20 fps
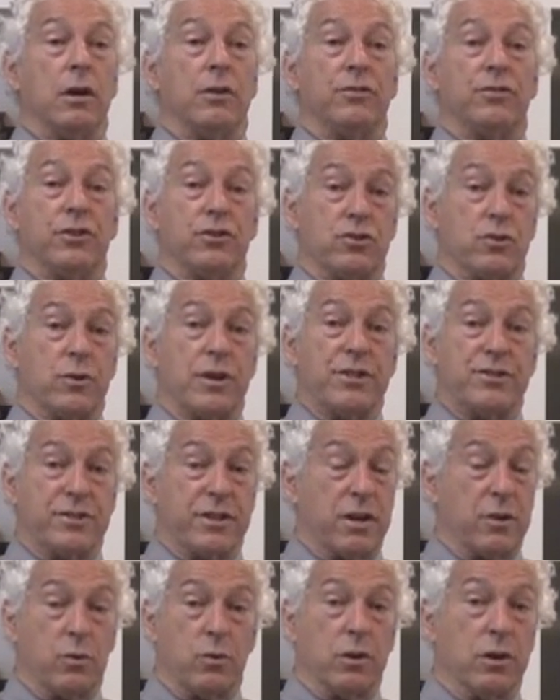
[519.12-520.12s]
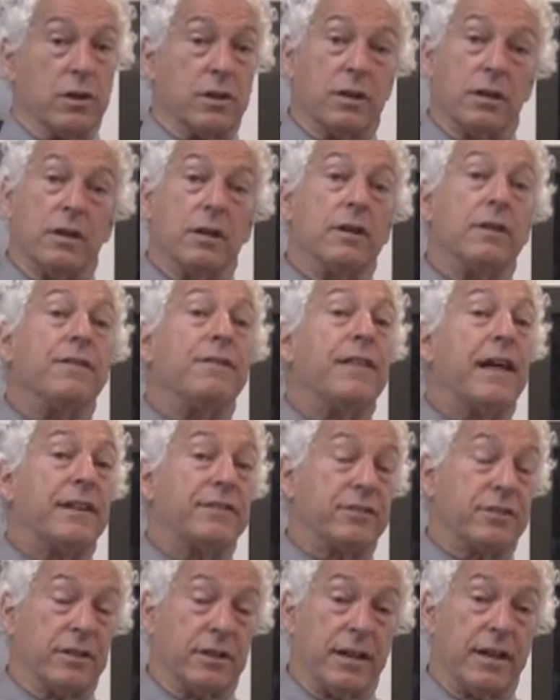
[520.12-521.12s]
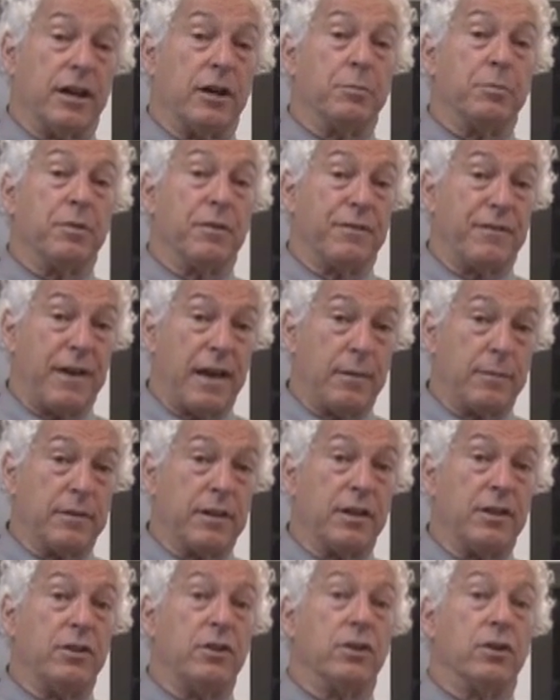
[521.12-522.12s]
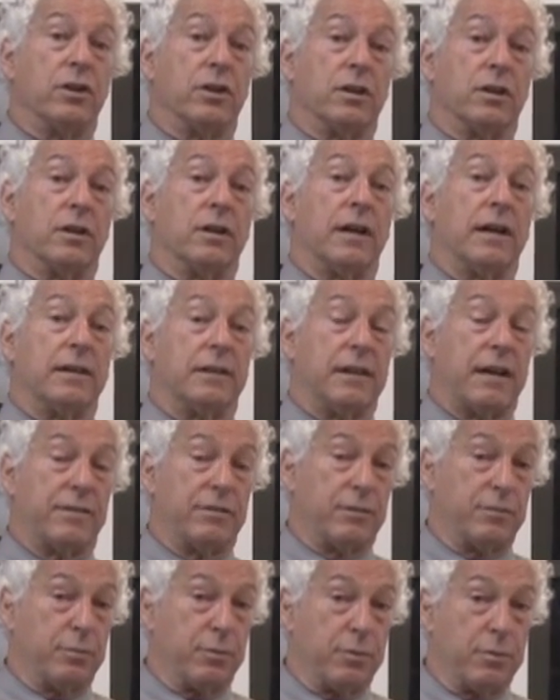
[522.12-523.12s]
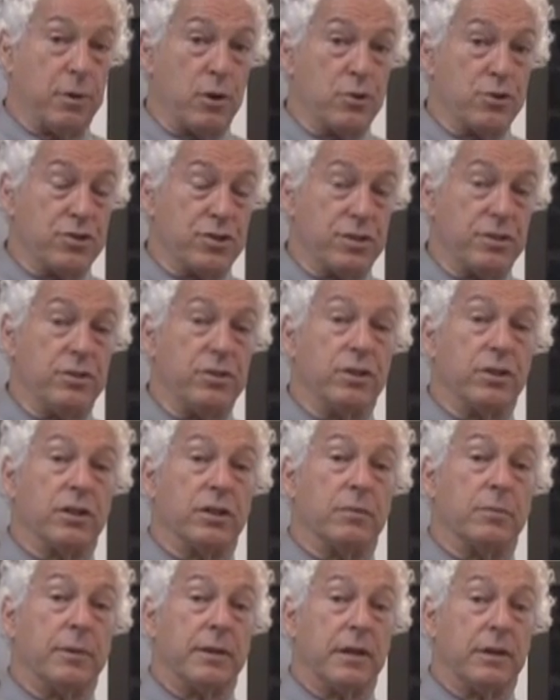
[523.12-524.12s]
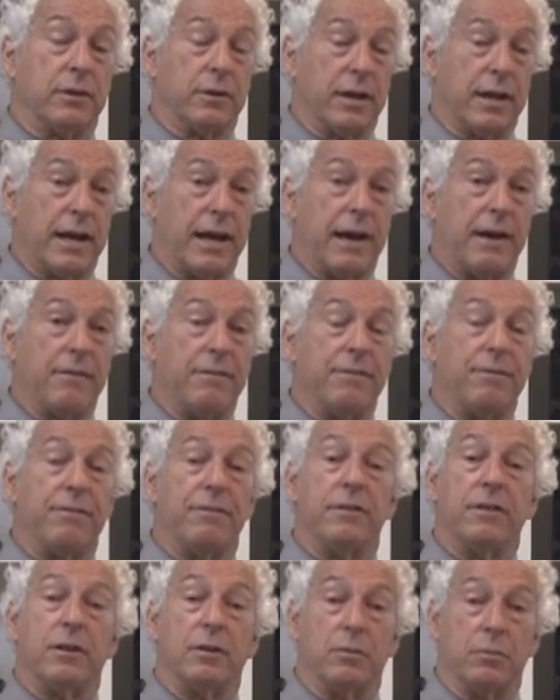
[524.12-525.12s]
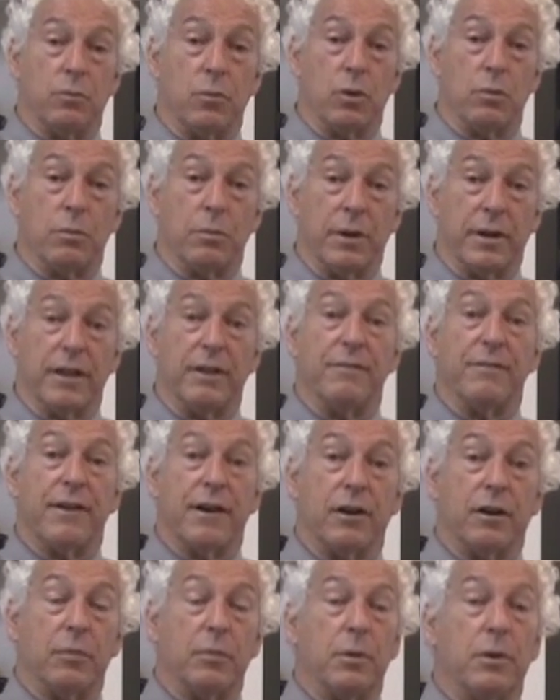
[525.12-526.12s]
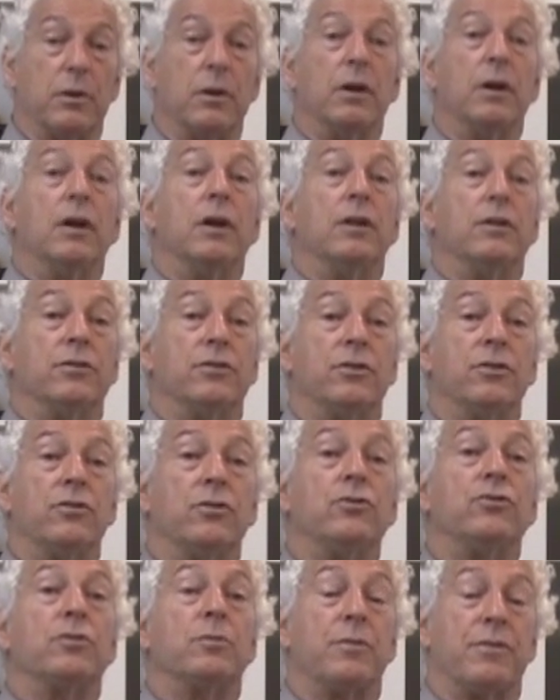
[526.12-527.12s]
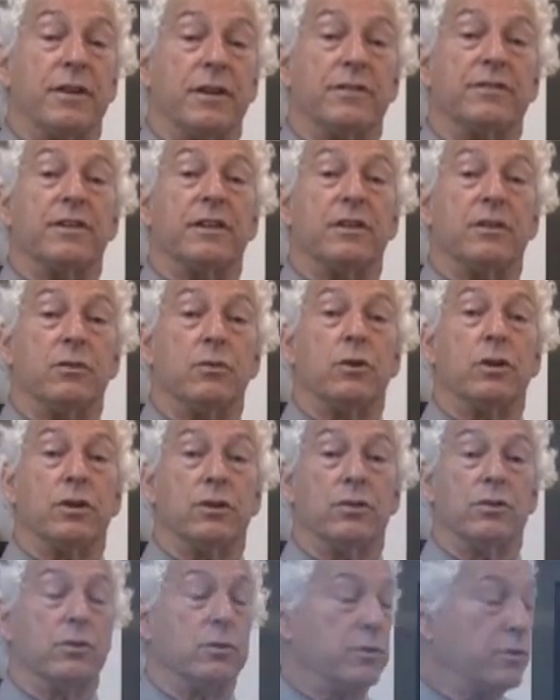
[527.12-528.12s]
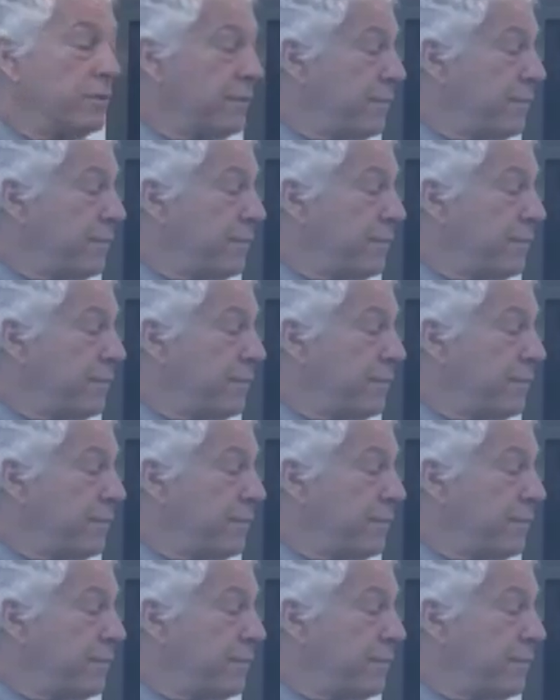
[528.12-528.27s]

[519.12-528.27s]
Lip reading: situation at work, that's going to help your family. You're going to have a promotion. You're going to be able to have more money available to do some things that you want to do with